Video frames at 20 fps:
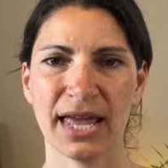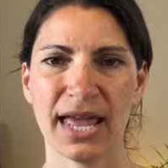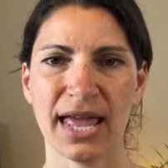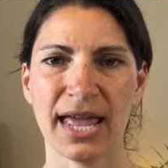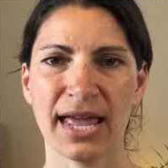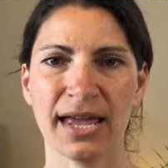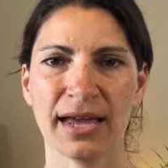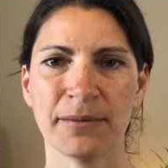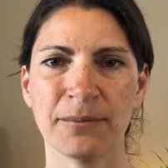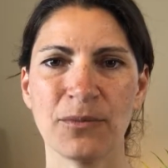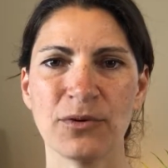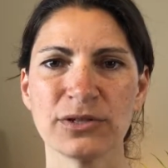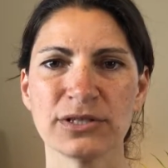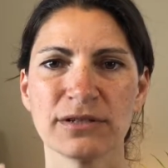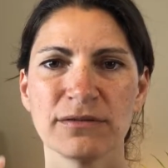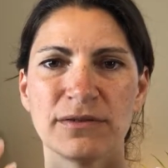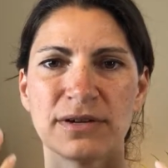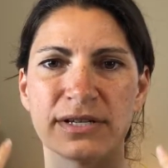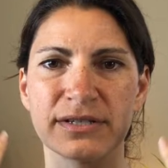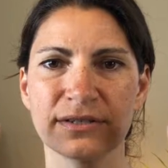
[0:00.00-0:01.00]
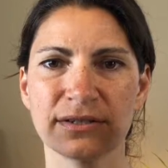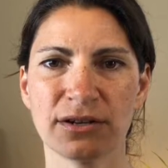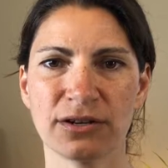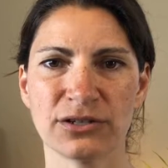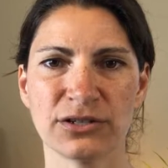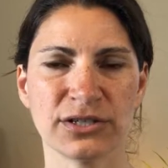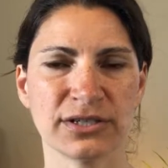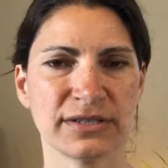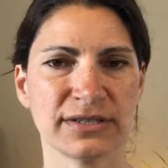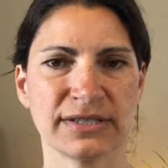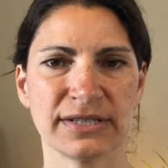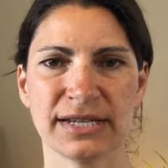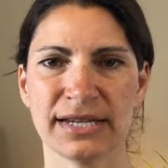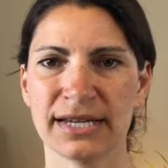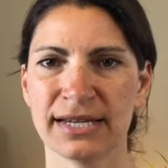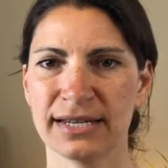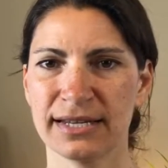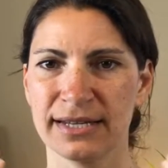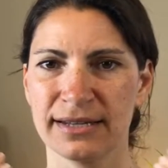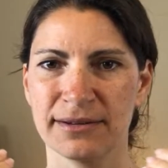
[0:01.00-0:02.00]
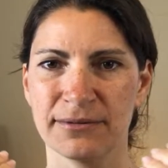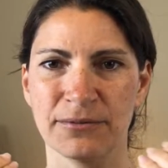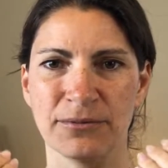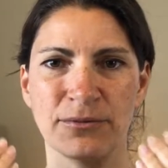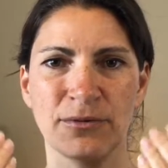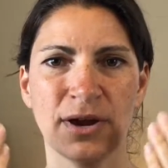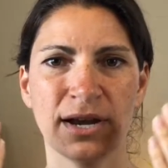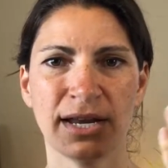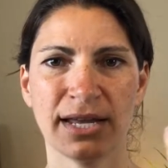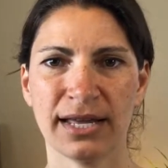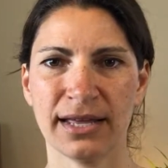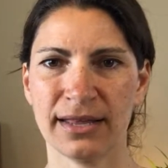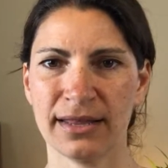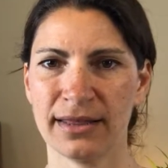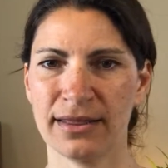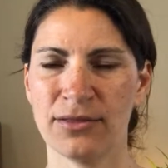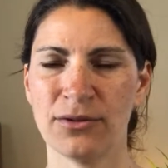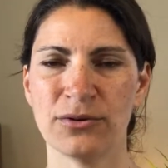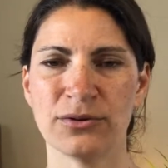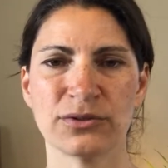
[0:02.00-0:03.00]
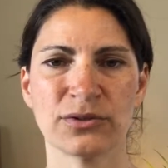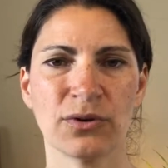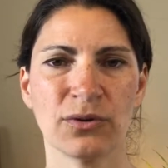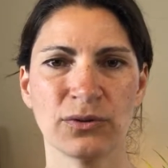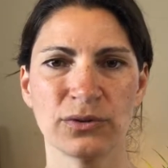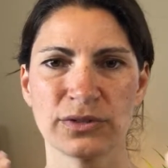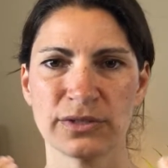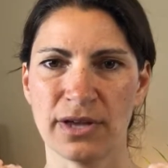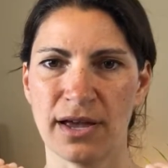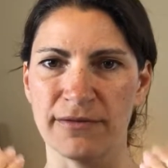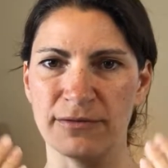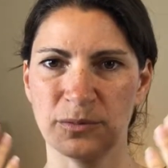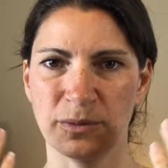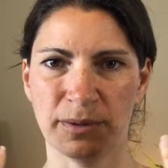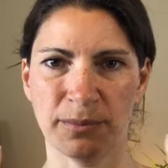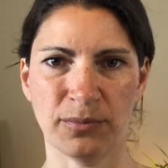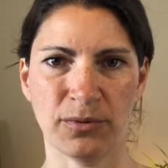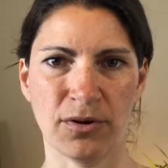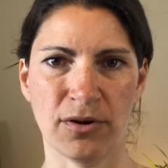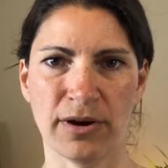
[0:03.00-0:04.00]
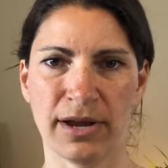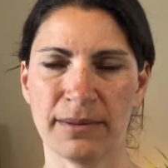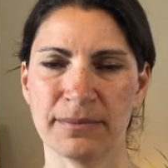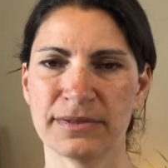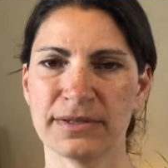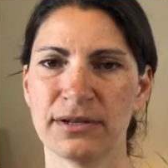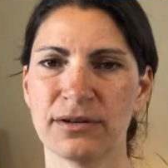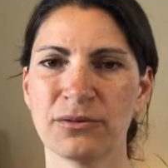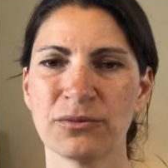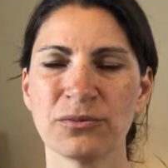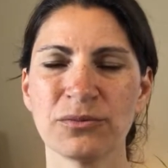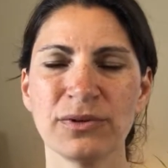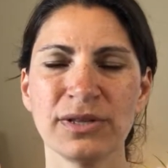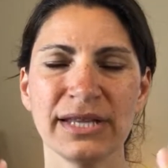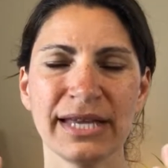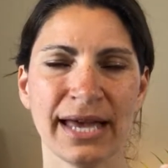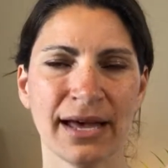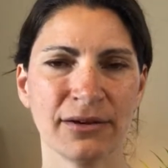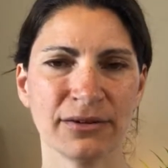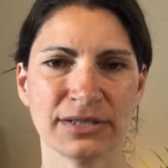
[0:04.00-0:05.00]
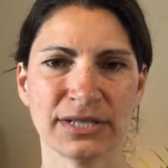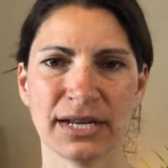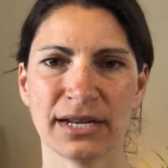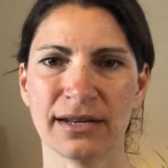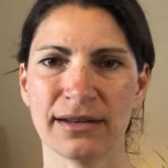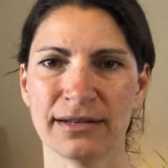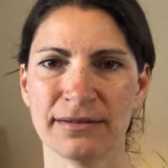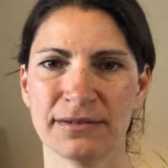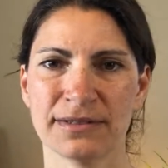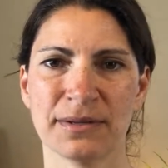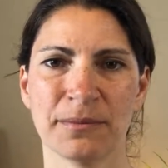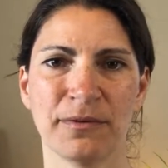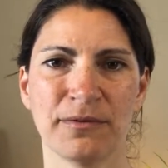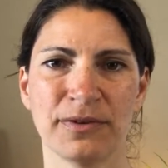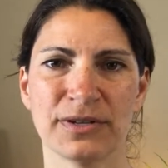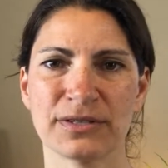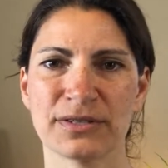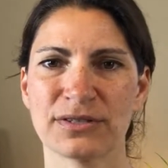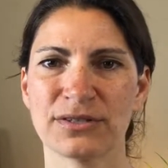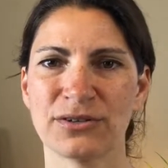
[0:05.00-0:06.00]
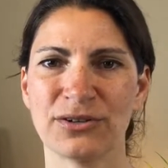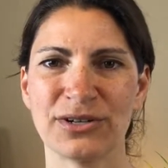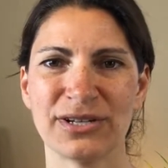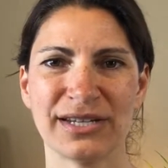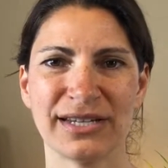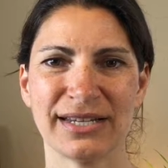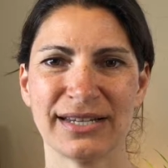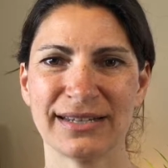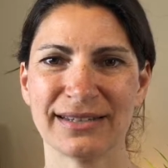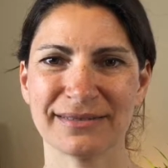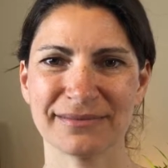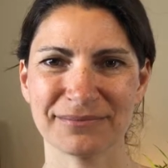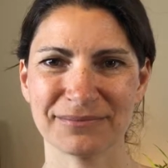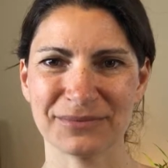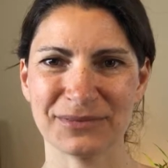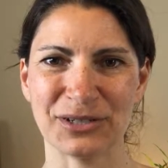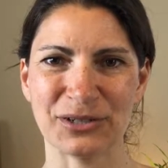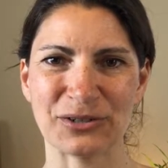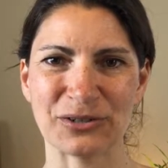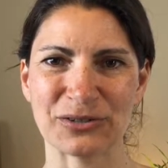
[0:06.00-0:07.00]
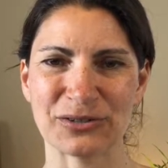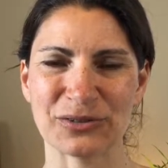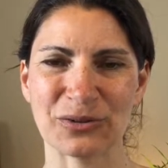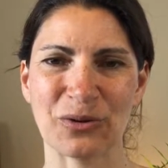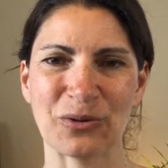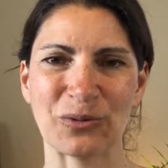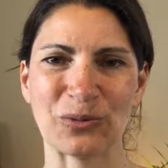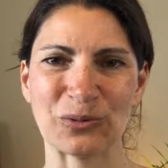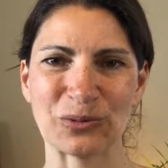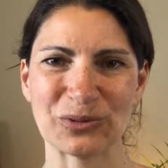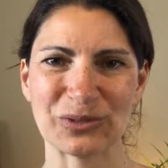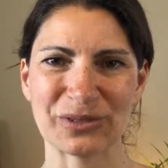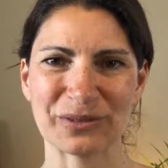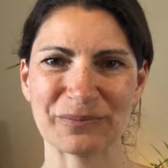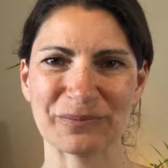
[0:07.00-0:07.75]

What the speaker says: And most of us are just running those old software programs that are really outdated. Some of us 30 years old,